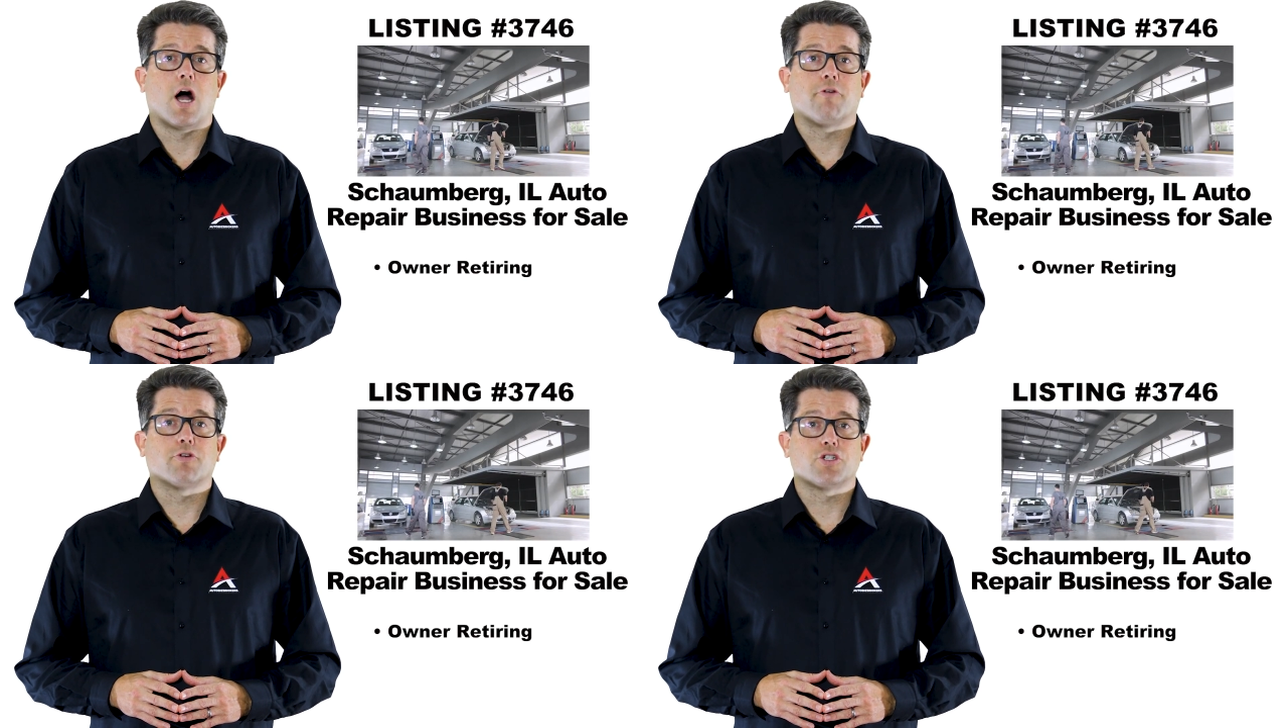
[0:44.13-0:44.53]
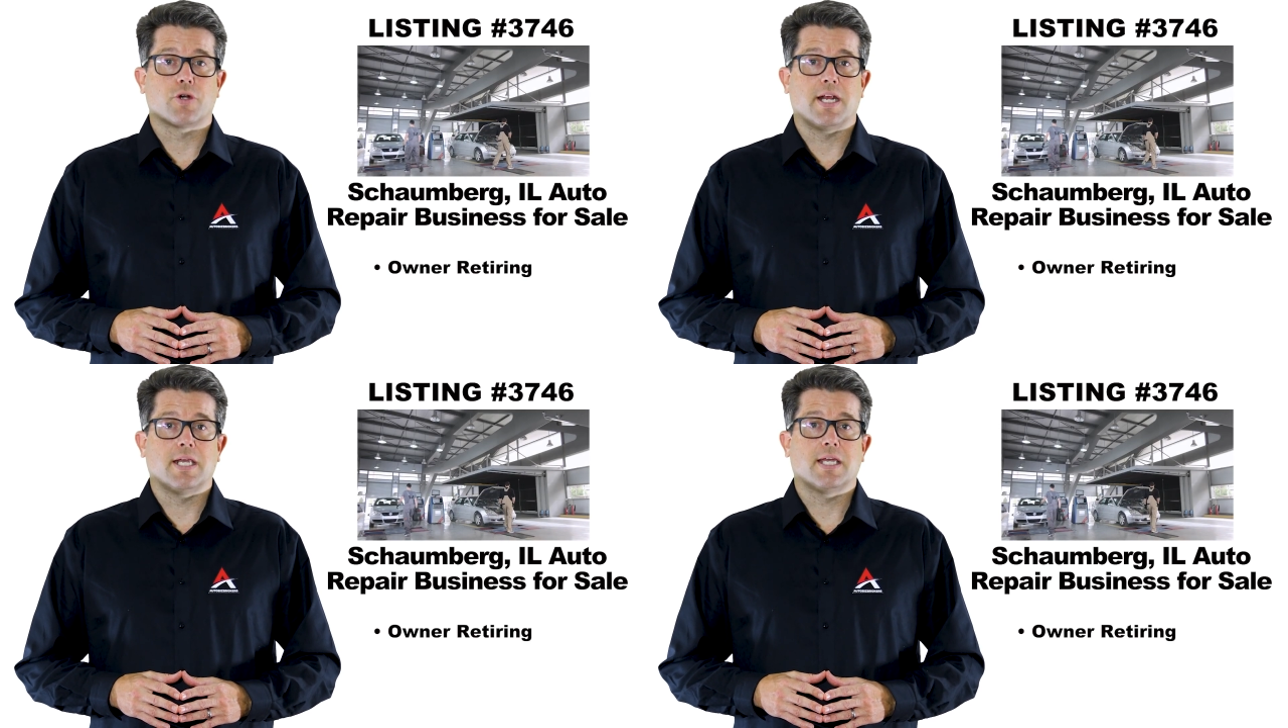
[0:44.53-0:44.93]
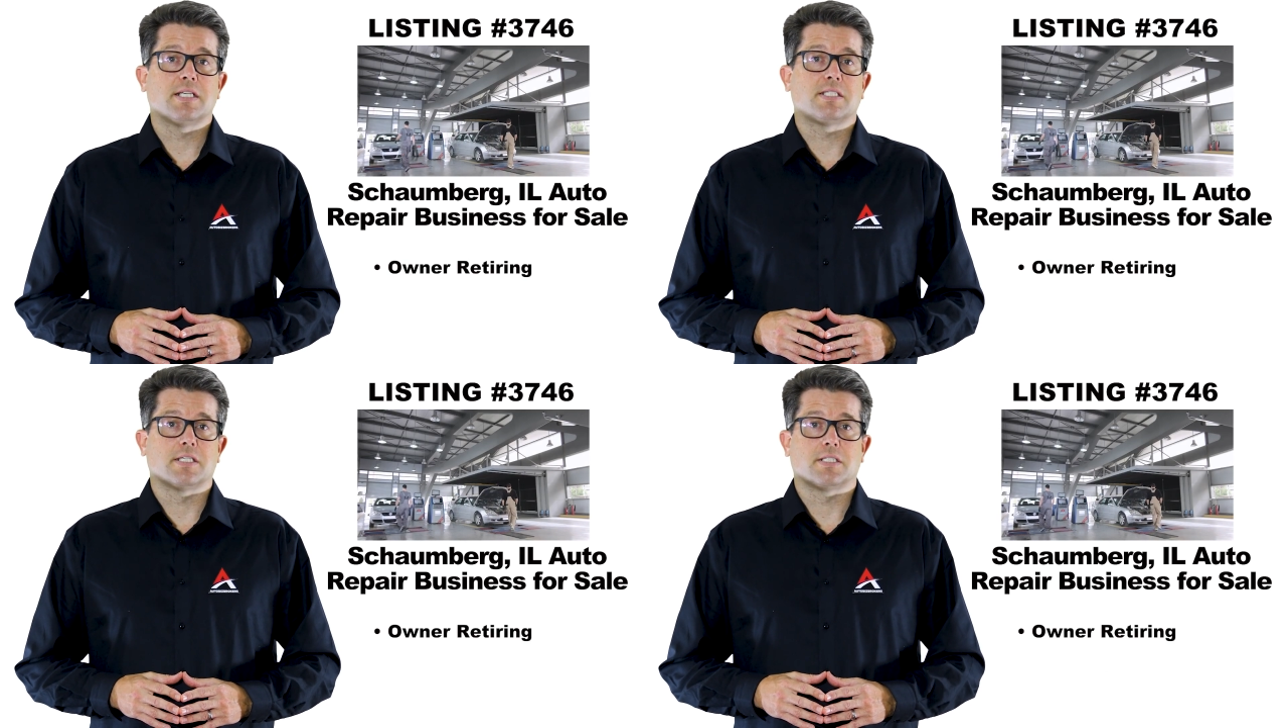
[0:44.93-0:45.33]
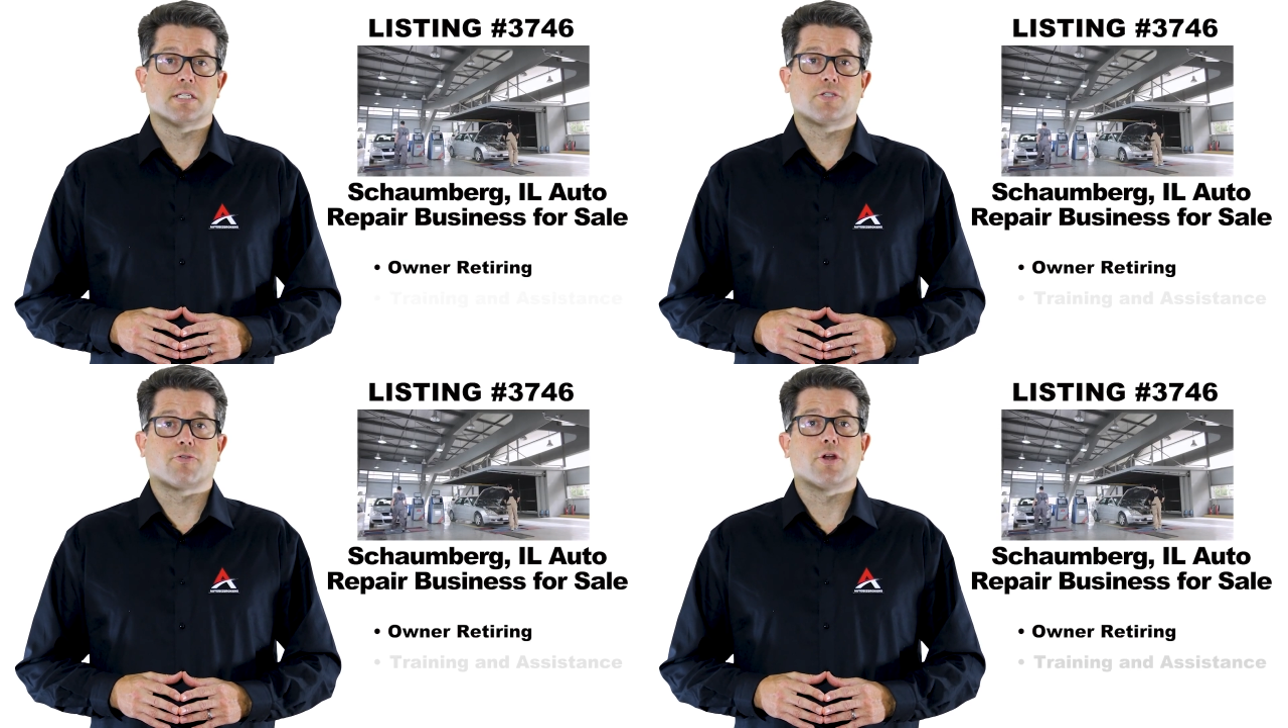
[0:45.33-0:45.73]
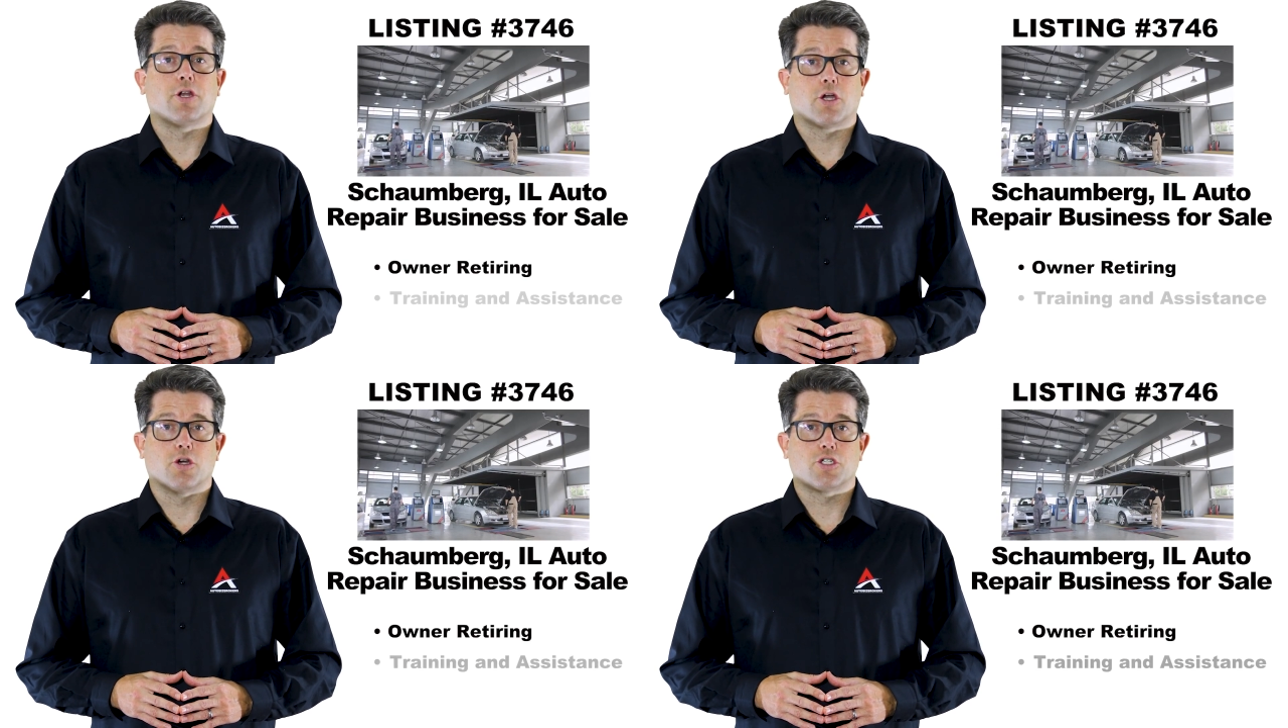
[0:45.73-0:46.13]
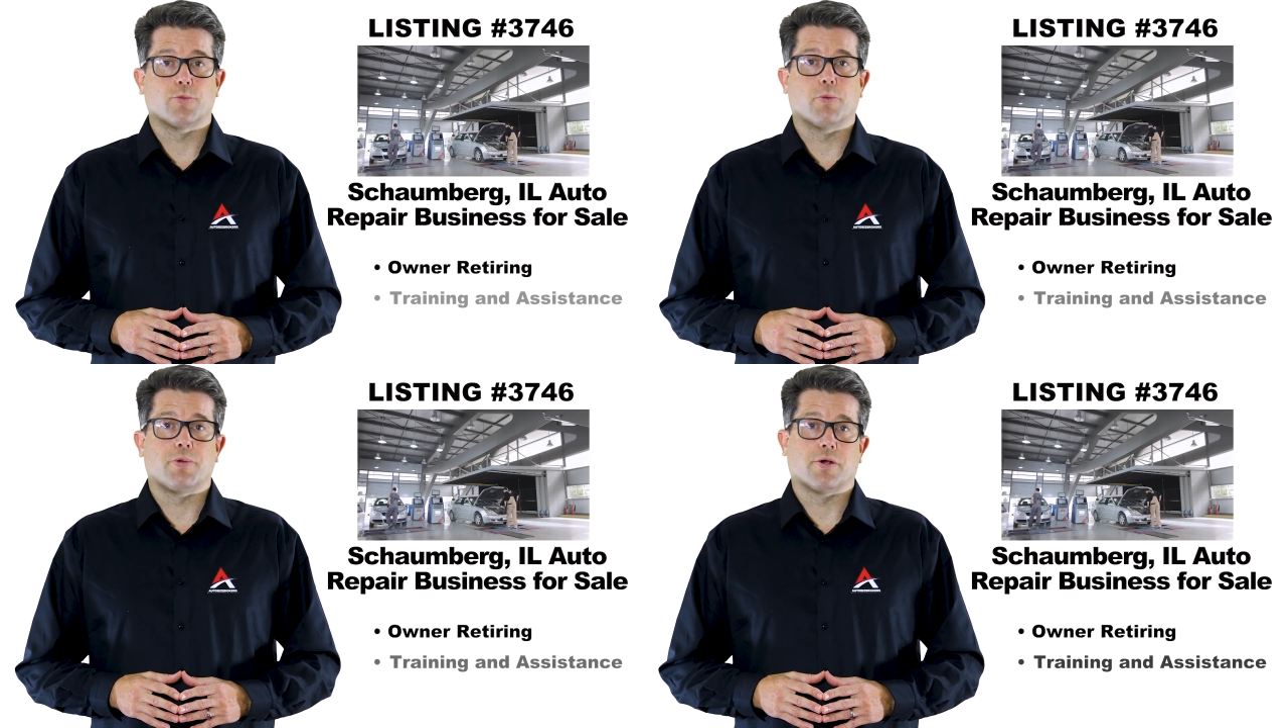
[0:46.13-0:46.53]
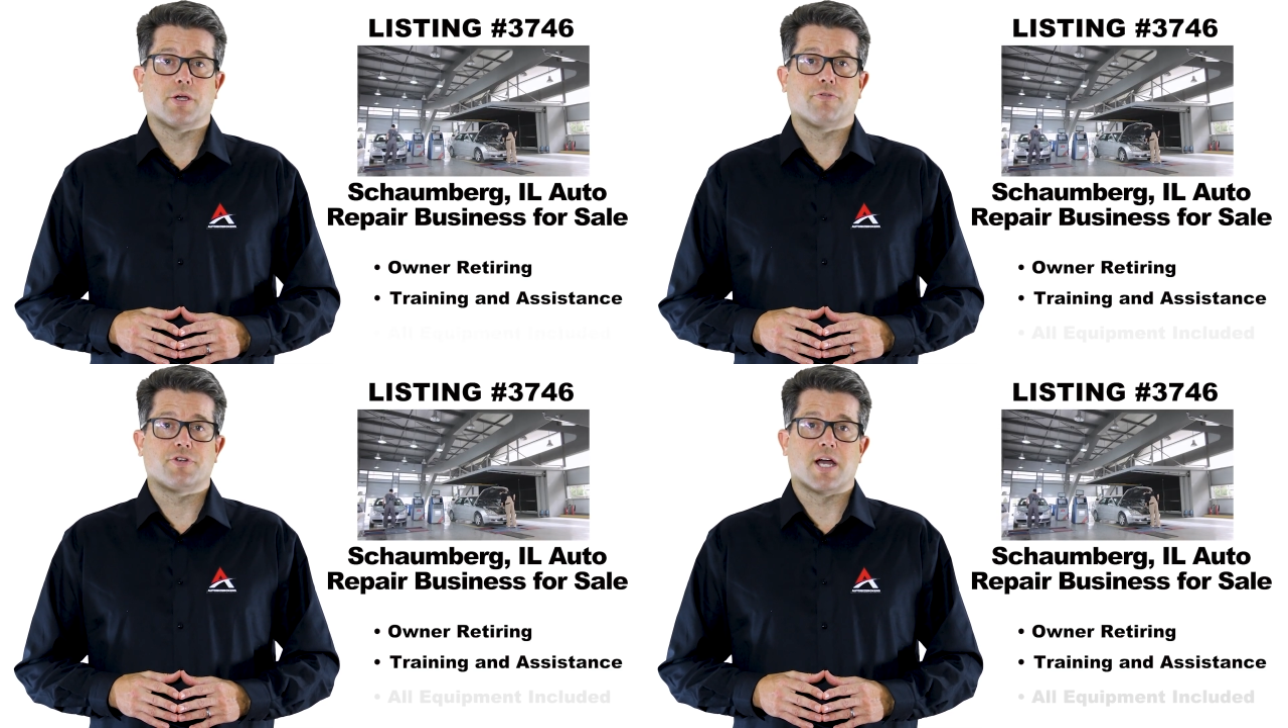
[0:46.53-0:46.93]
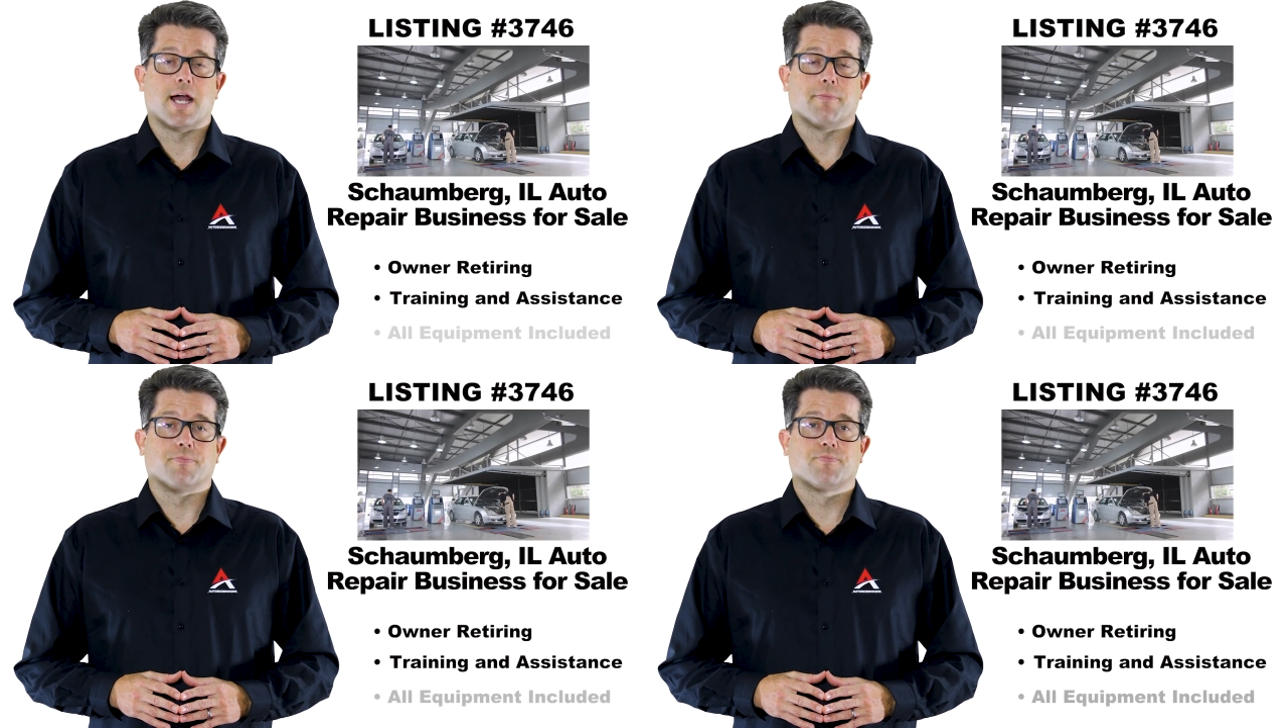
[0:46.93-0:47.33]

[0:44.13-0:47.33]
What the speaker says: offer training and assistance for a negotiable period of time.